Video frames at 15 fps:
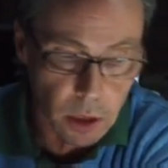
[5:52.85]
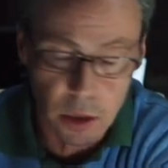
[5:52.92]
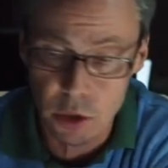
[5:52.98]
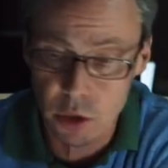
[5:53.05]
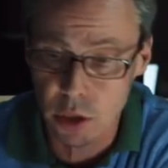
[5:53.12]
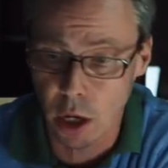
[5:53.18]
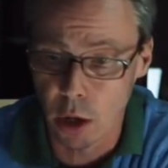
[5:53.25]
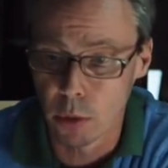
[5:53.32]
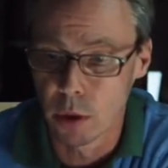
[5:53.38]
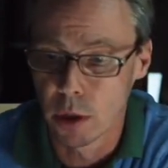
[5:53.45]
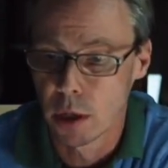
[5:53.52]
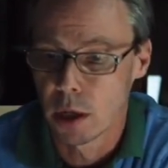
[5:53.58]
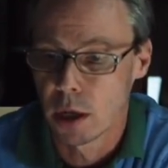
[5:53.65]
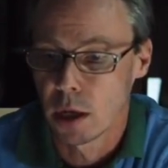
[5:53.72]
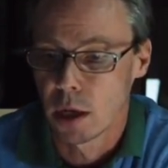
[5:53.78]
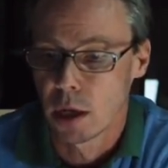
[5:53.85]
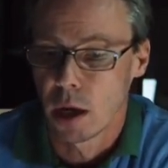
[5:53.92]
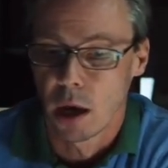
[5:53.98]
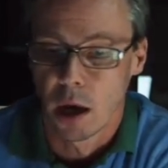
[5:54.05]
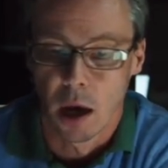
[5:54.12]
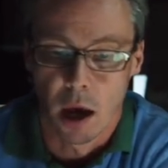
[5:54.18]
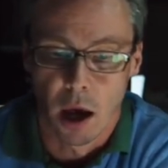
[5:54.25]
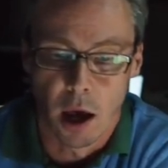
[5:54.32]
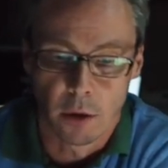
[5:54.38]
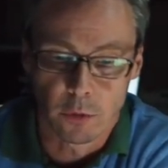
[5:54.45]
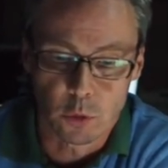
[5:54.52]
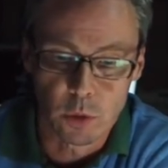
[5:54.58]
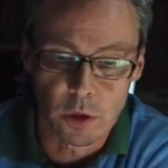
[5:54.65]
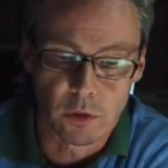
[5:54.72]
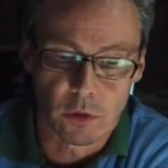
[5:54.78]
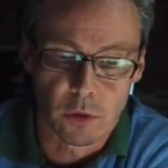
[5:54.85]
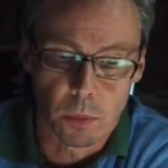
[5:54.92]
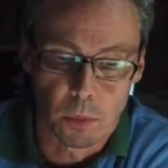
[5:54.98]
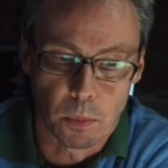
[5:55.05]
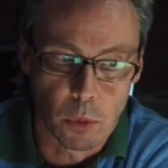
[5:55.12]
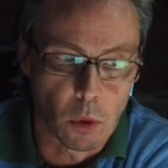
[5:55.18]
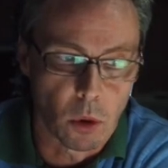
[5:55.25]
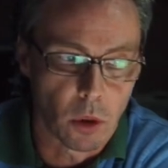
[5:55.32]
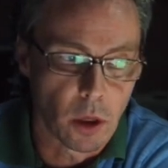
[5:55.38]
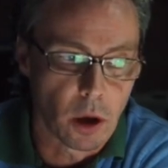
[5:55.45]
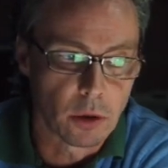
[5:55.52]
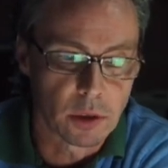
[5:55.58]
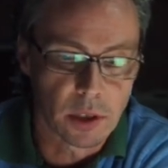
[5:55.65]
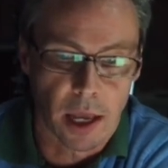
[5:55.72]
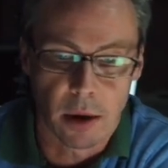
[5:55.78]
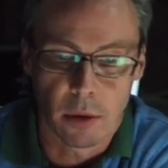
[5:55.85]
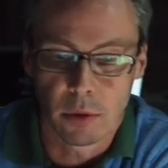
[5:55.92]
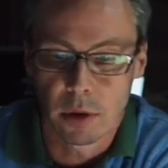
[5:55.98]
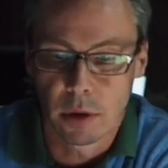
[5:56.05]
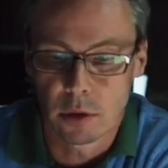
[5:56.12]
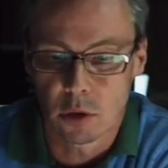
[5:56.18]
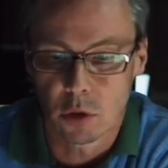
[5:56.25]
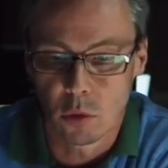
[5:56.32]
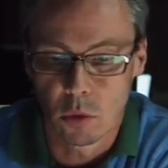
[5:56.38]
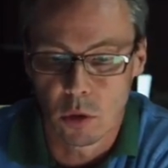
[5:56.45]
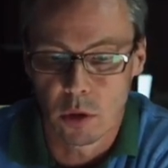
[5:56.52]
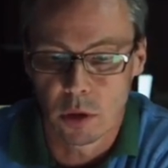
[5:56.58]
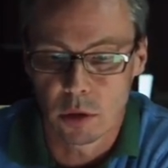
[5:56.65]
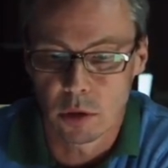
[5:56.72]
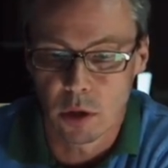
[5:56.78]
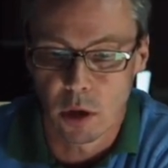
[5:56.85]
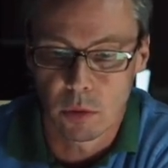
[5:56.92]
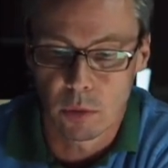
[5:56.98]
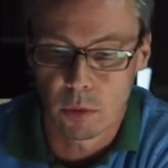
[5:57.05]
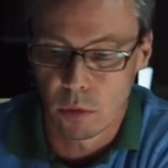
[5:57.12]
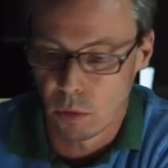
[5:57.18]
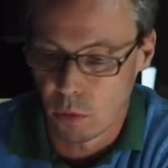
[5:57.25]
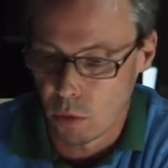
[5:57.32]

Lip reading: So after we've brought those out, it's all, you know,